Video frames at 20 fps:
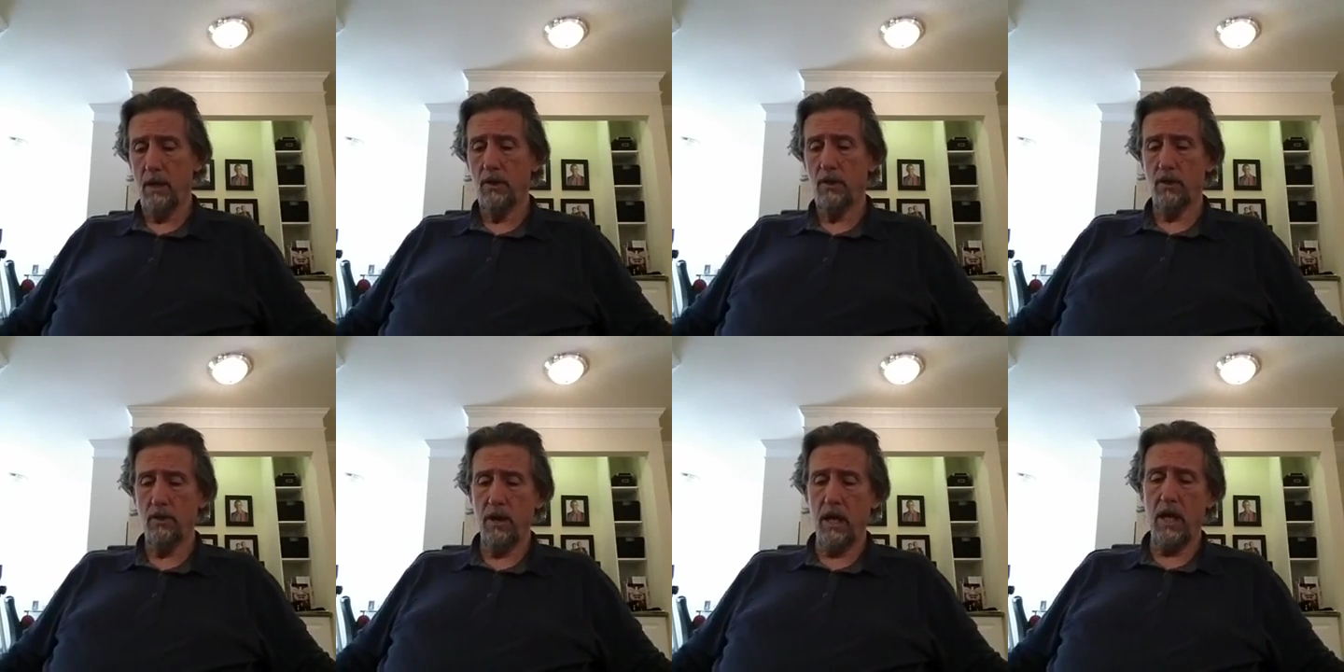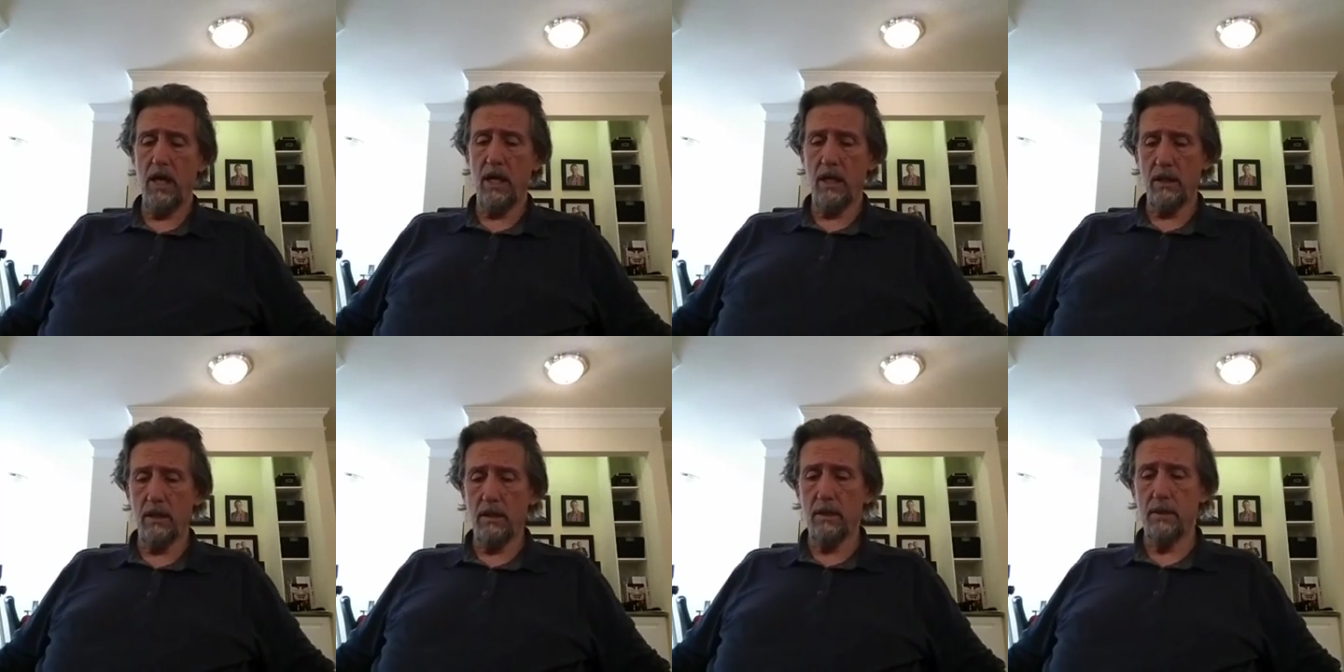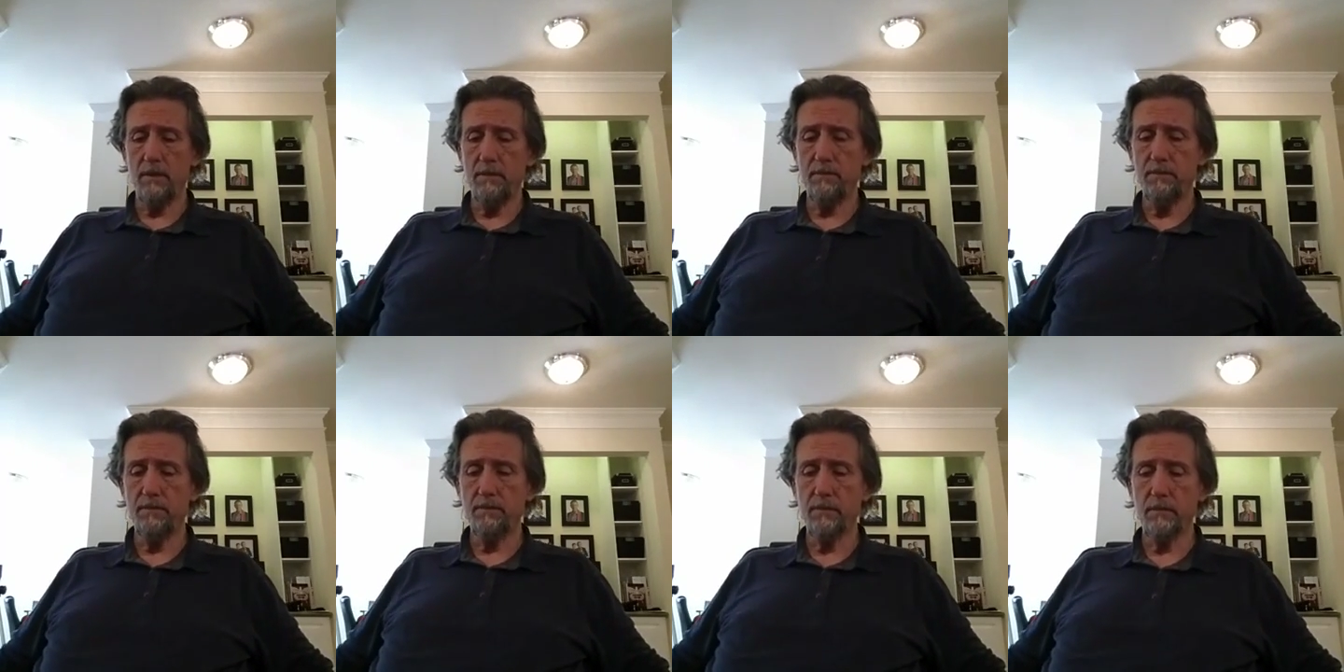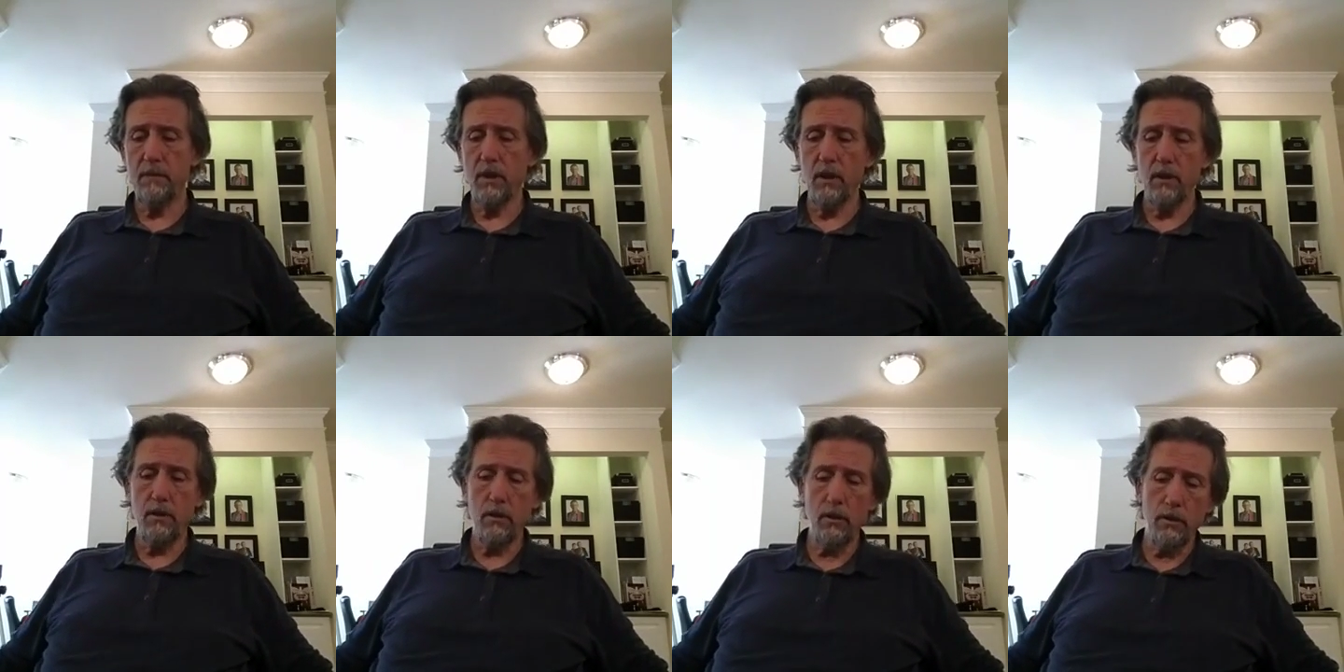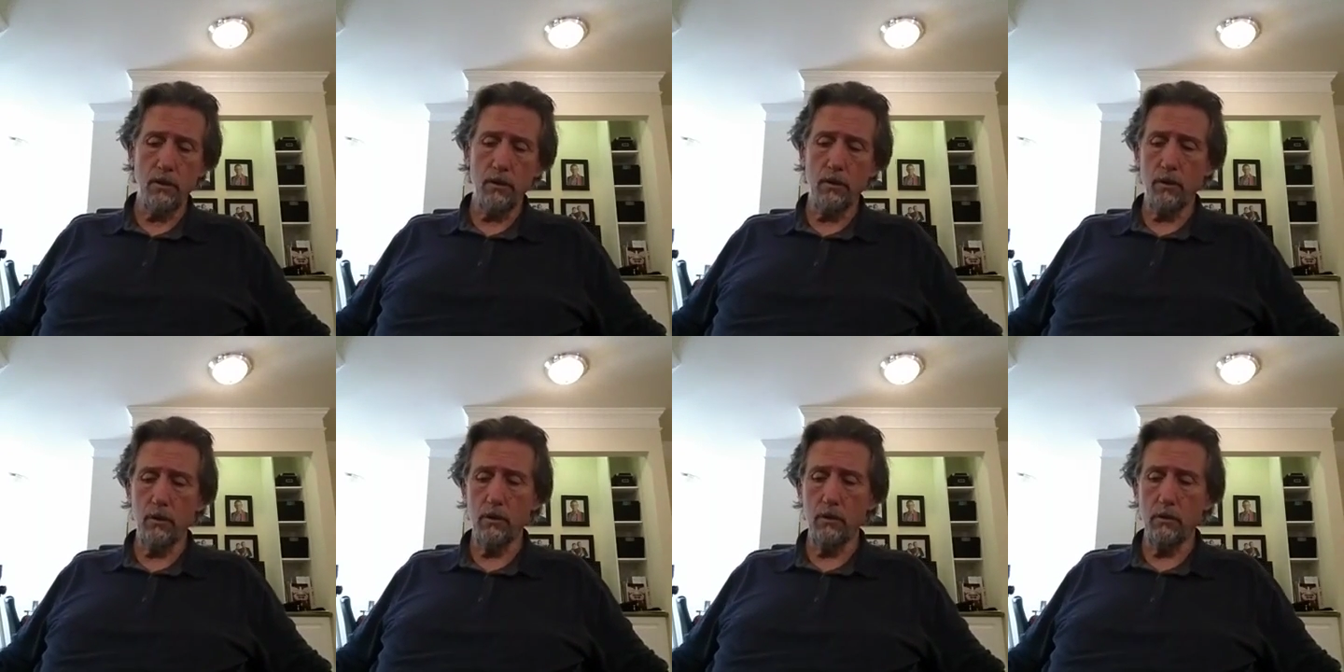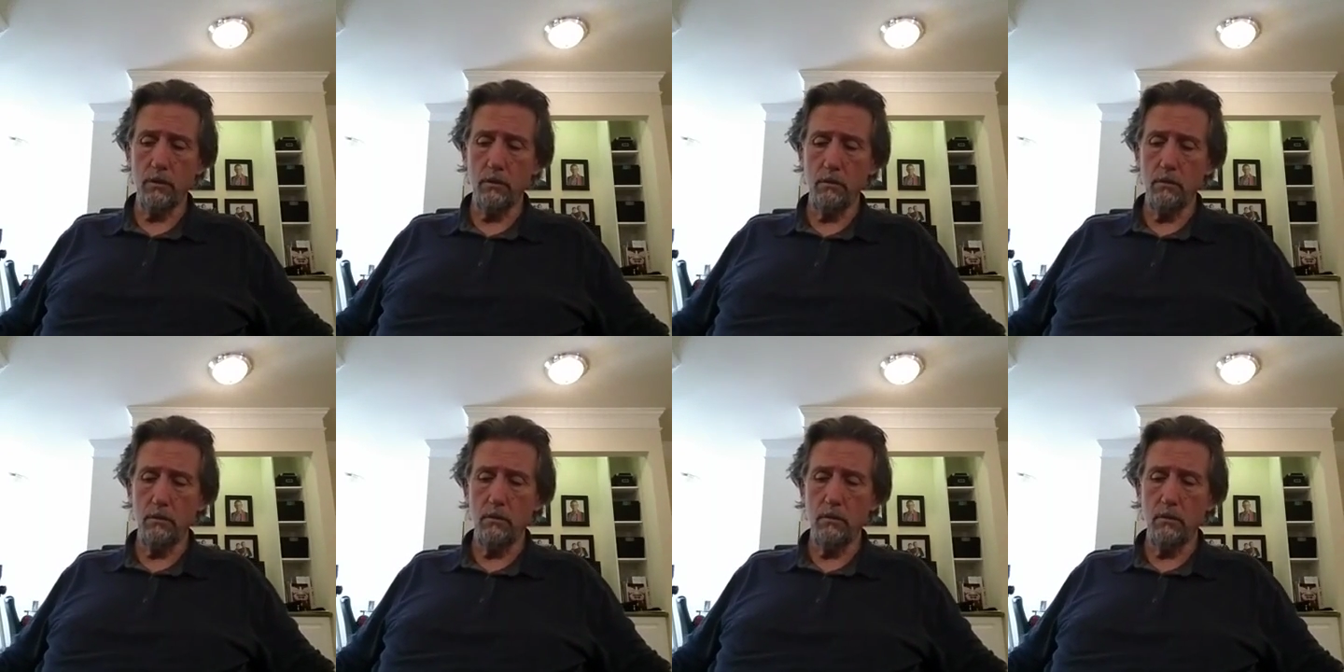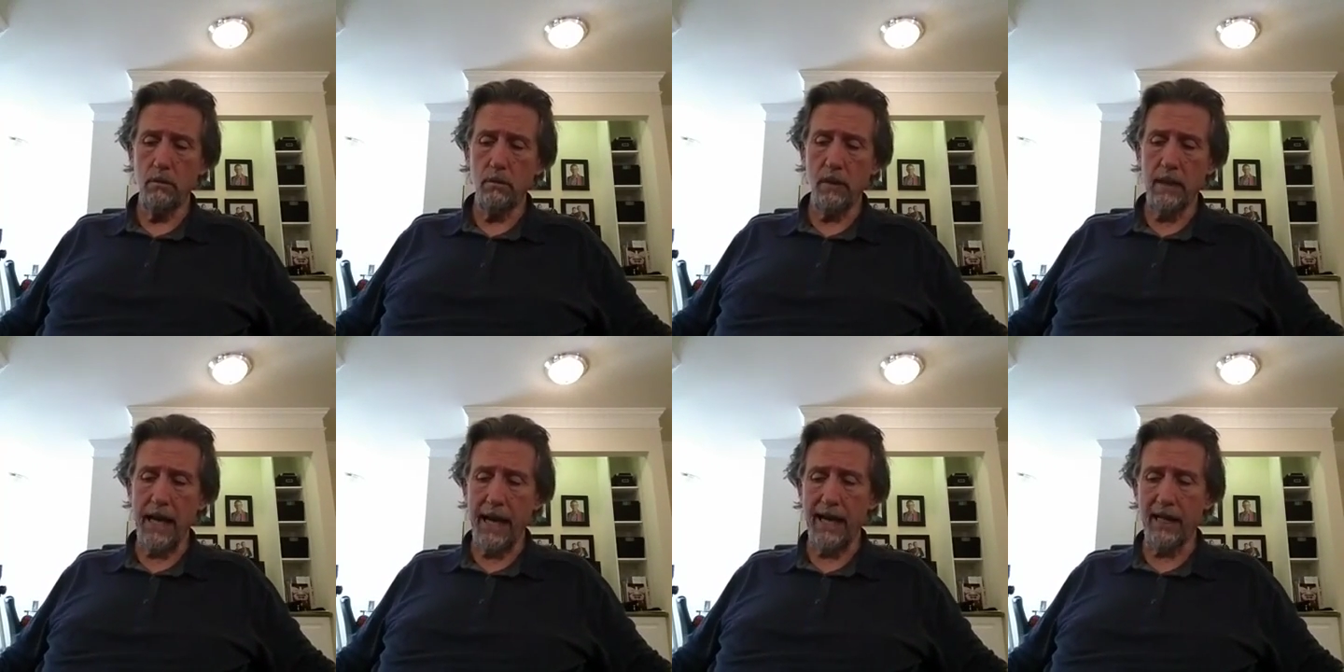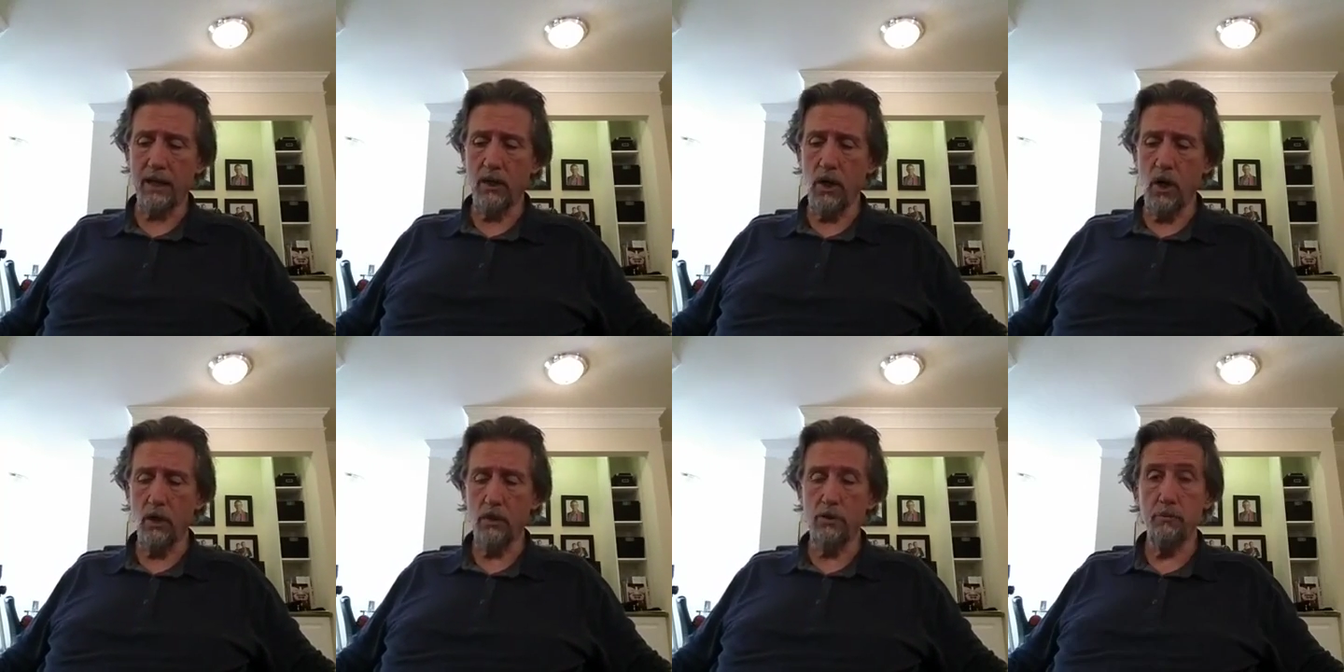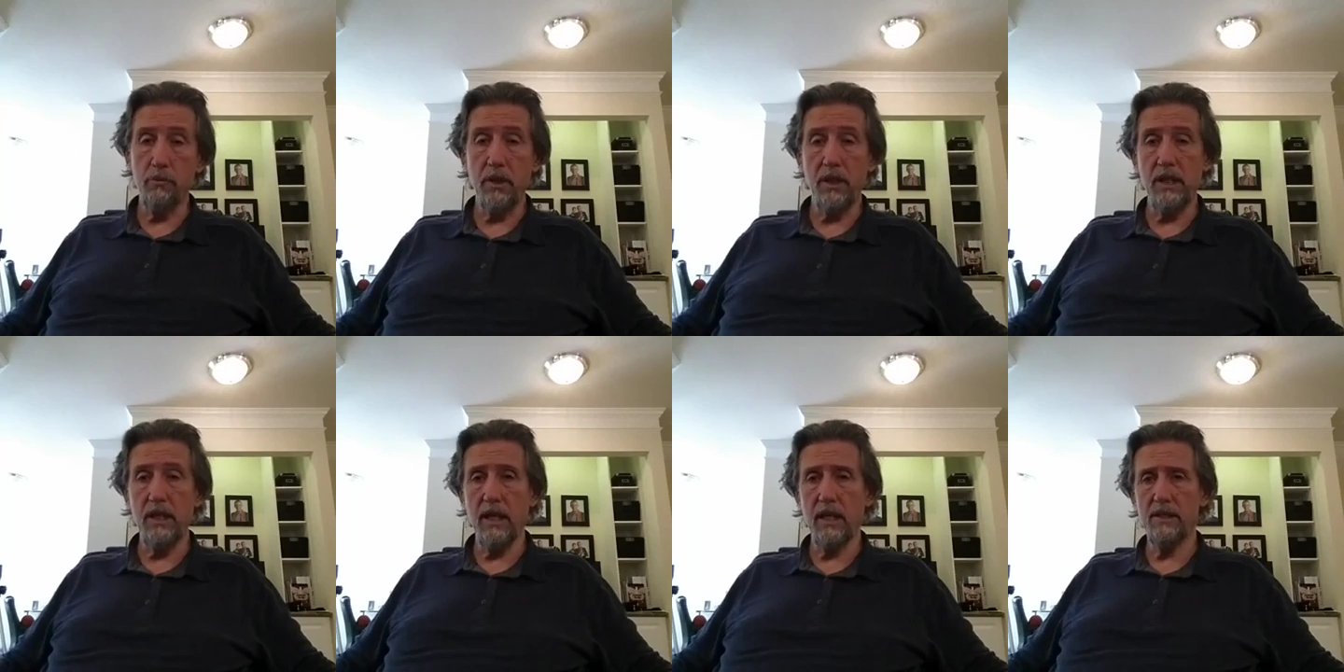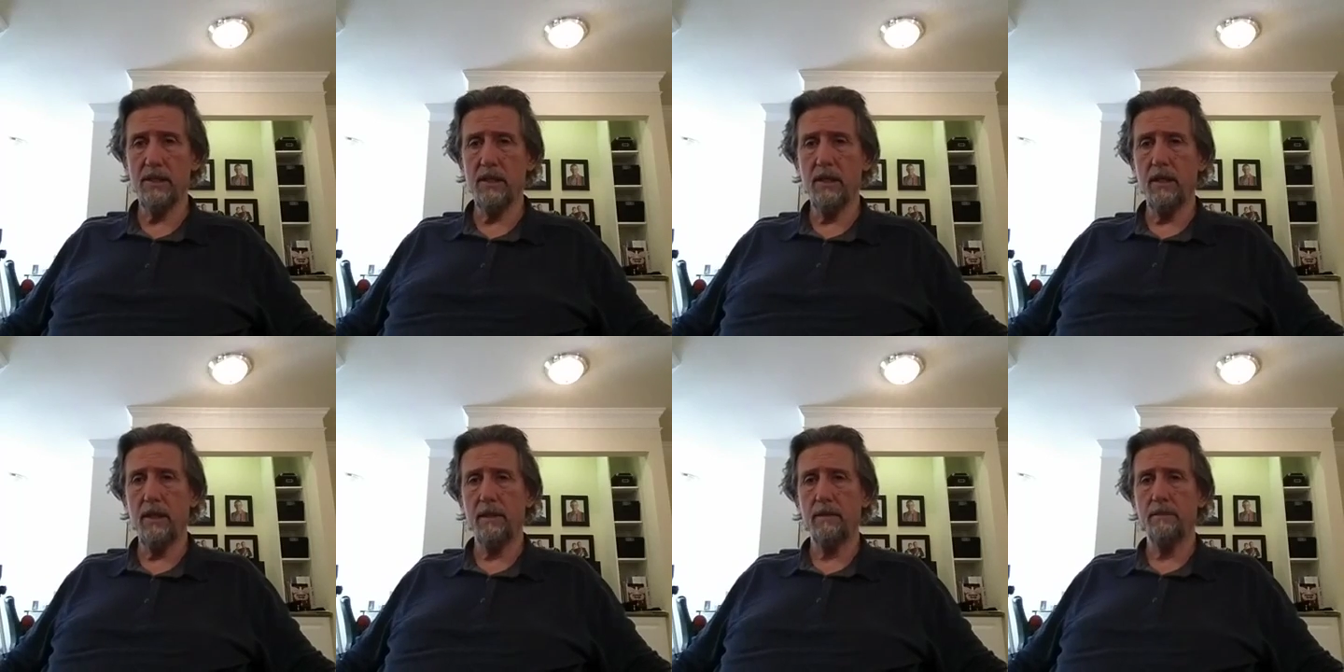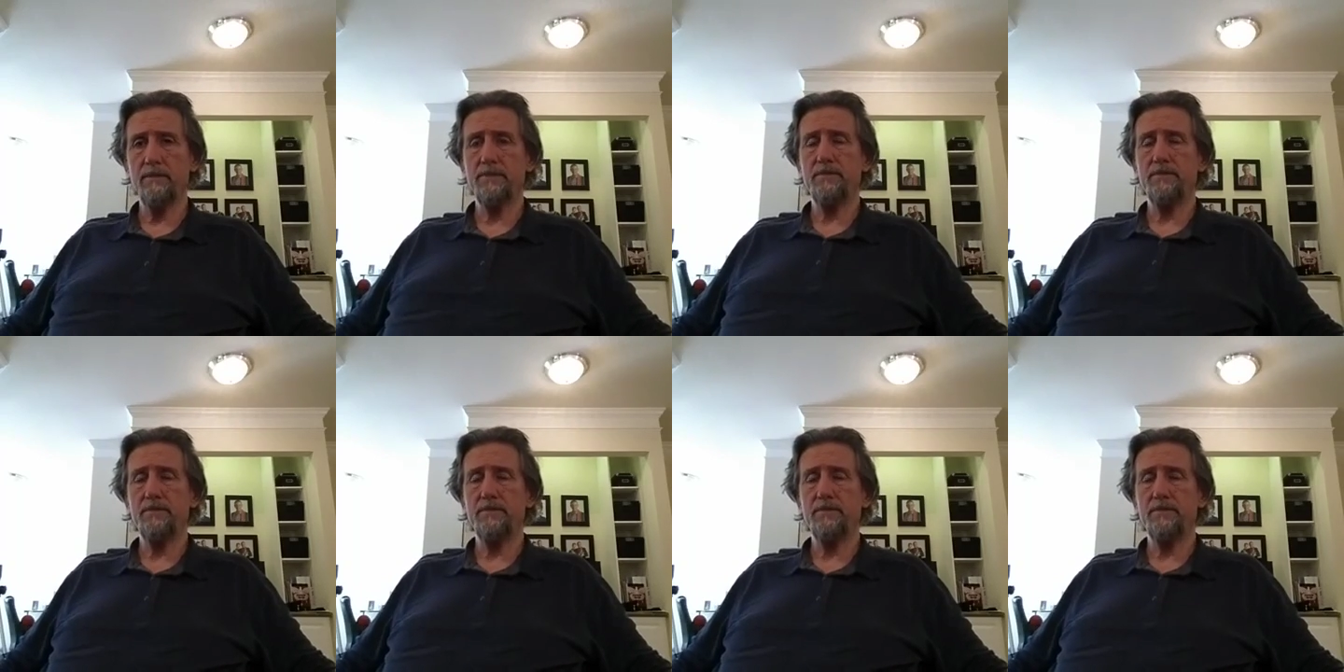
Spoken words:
trained to diagnose PTSD.